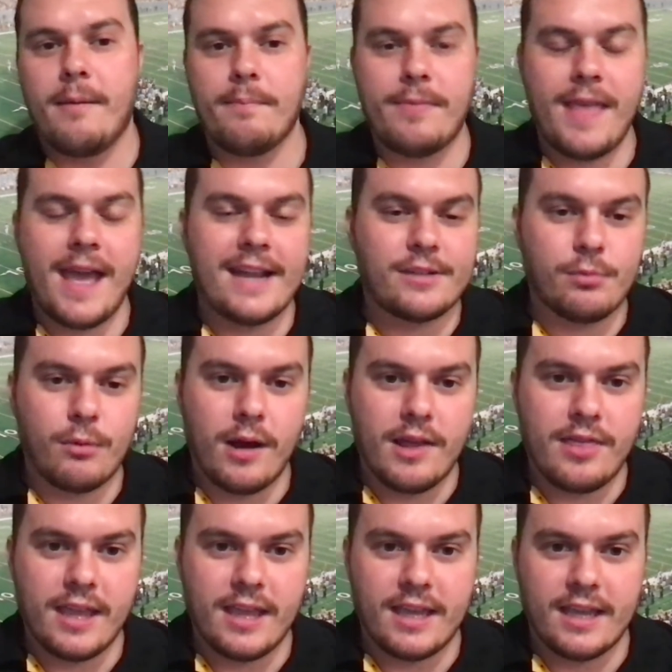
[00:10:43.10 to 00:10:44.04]
That's where I
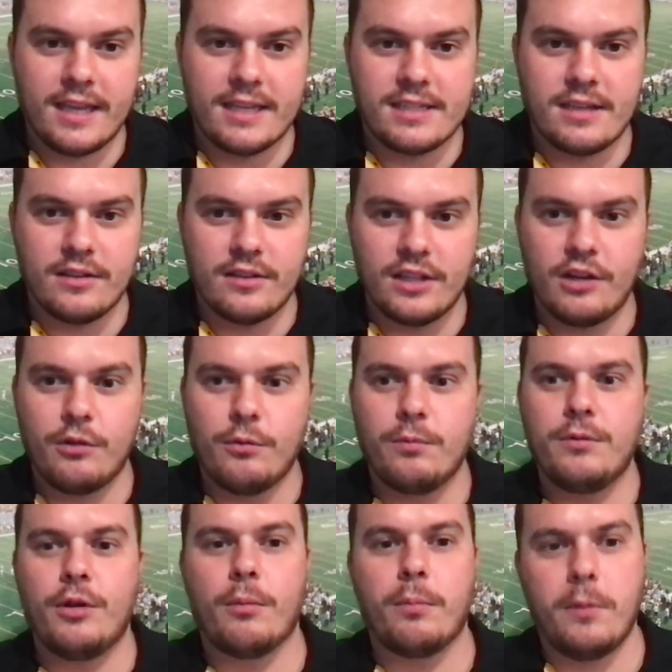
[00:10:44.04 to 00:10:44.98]
think it gets a little,
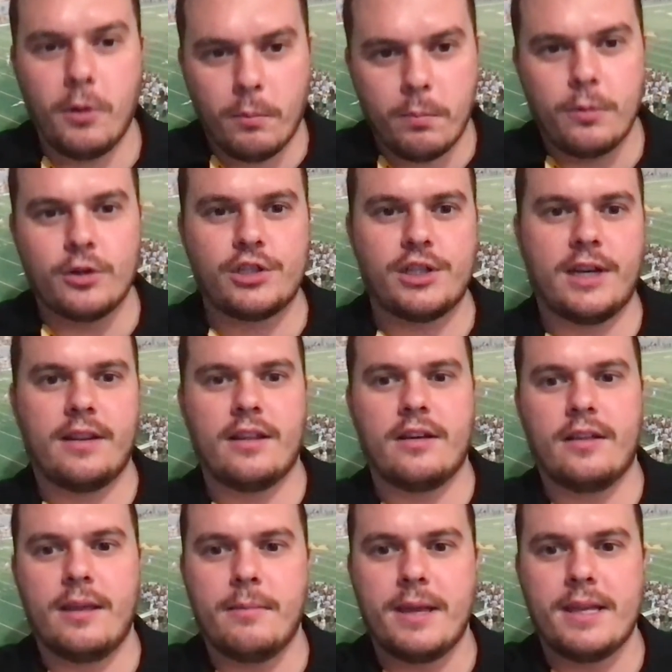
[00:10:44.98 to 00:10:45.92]
you're pushing the
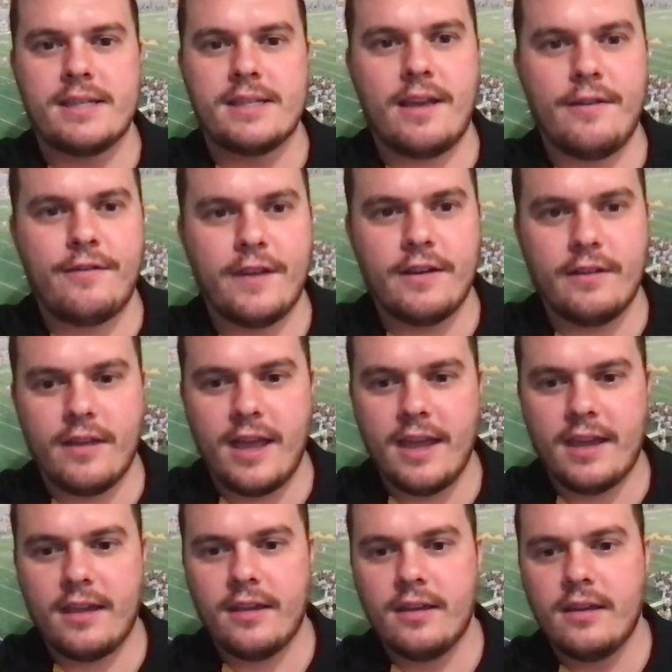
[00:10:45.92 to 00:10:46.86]
limits, I feel
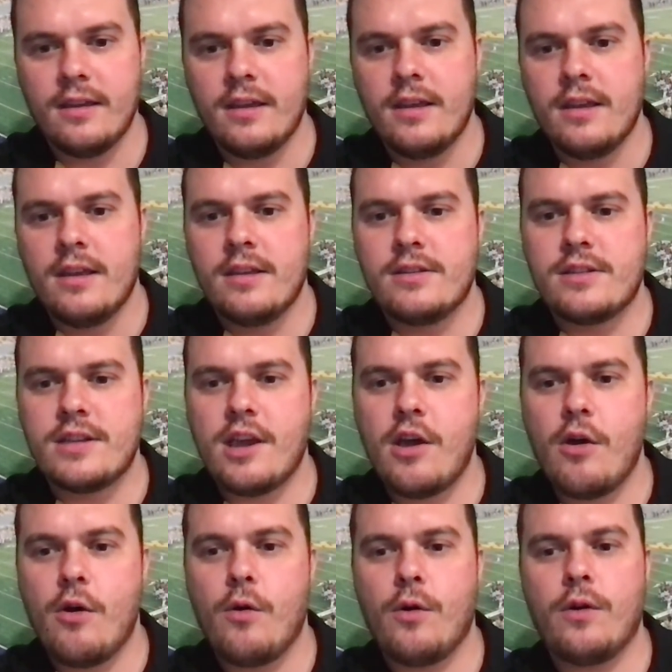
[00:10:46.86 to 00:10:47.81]
like.
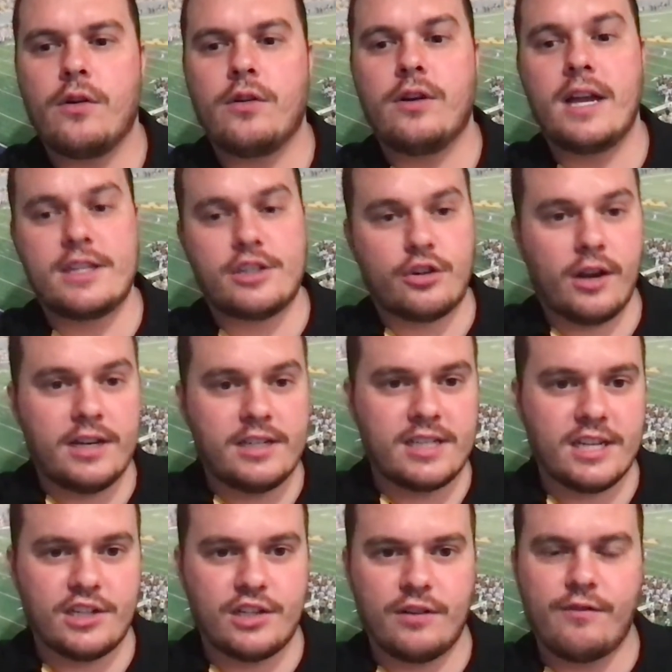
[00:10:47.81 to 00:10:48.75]
So let's
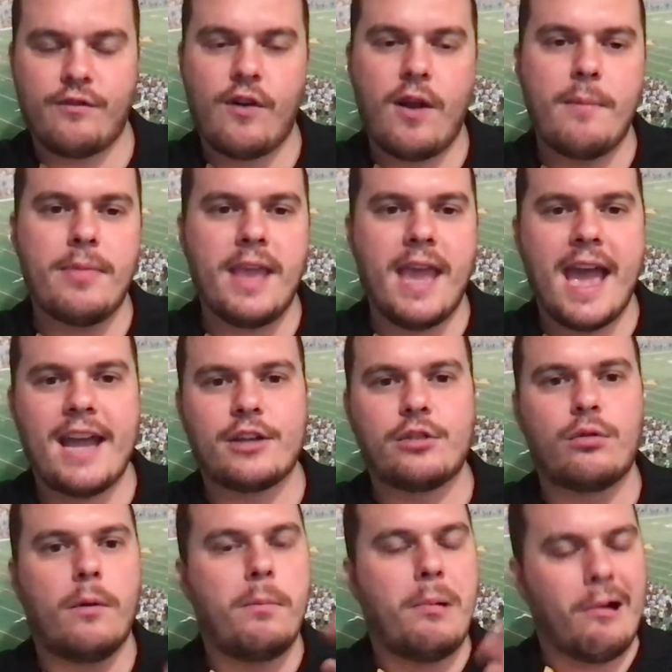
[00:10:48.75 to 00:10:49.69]
transition from the
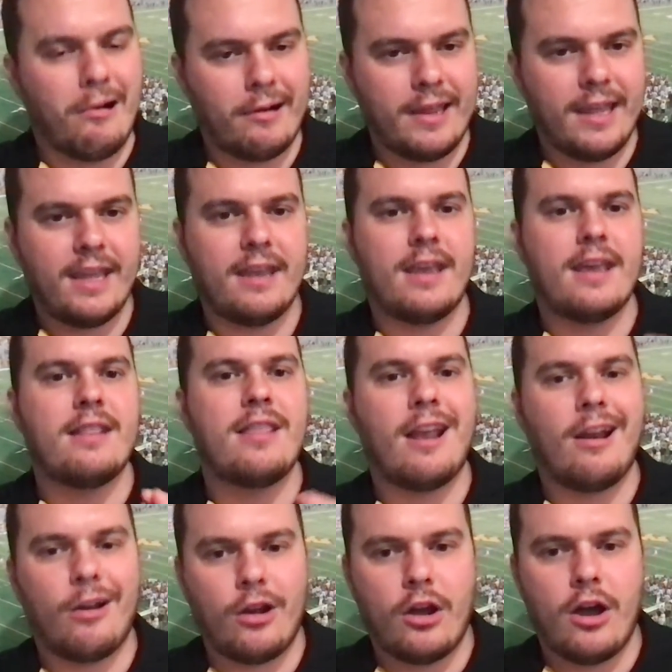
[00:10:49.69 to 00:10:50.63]
actual parking and
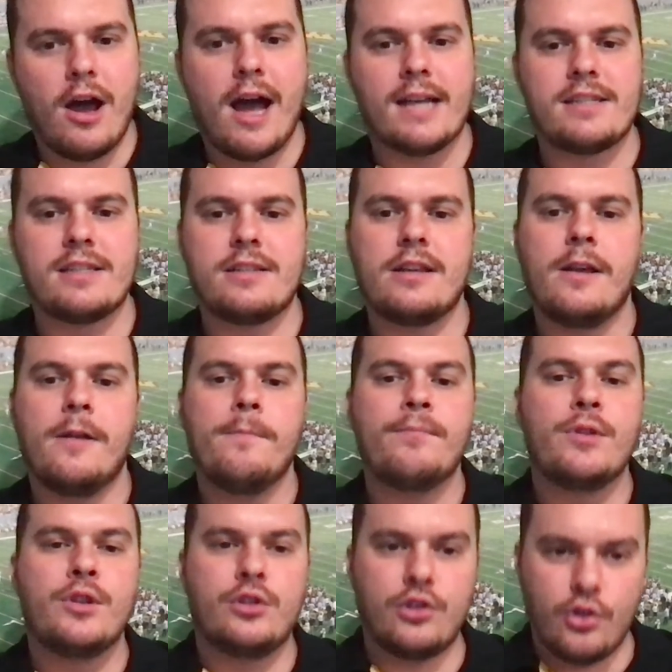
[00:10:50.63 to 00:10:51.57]
their costs
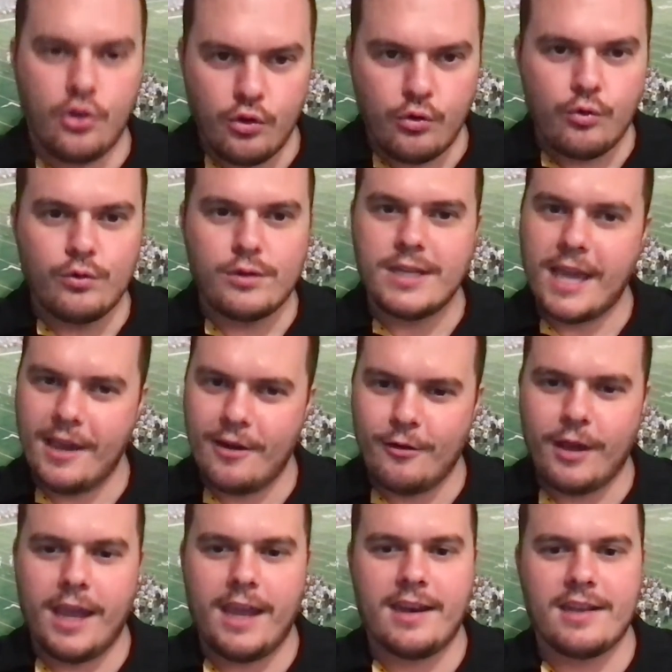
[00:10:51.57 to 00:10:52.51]
to
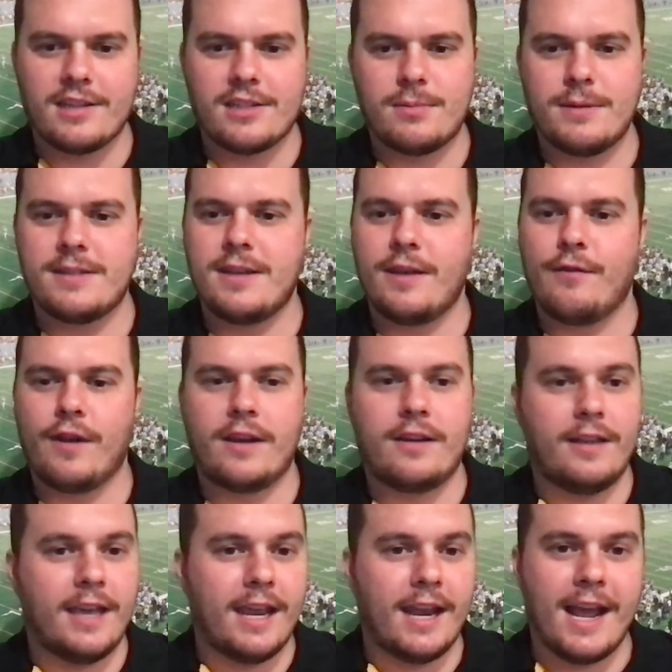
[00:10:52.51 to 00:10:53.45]
tailgating
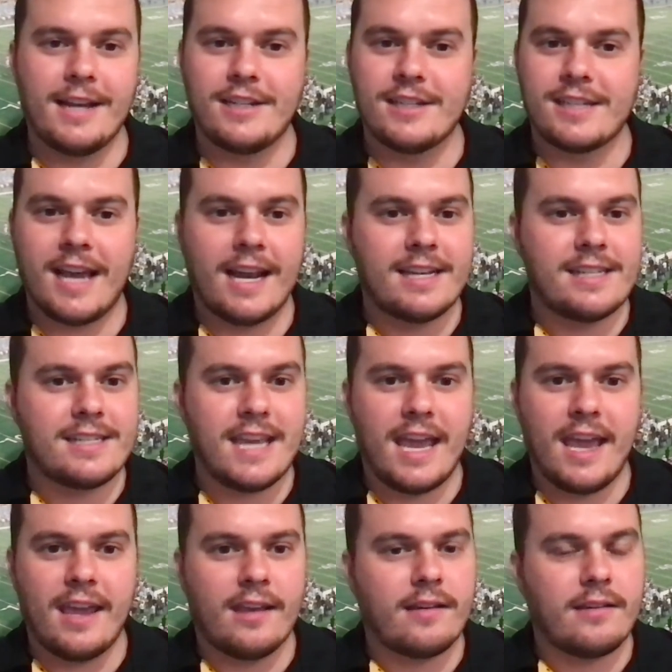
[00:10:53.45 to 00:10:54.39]
specifically. And I just got to
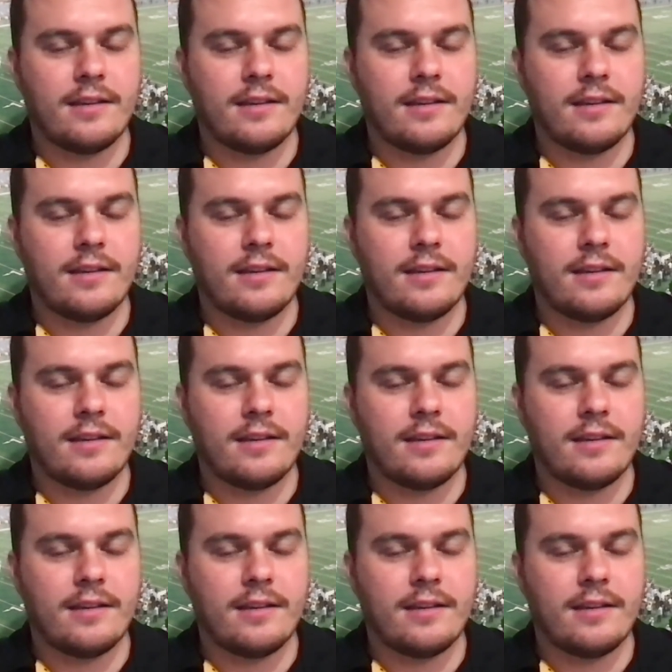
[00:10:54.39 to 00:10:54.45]
say,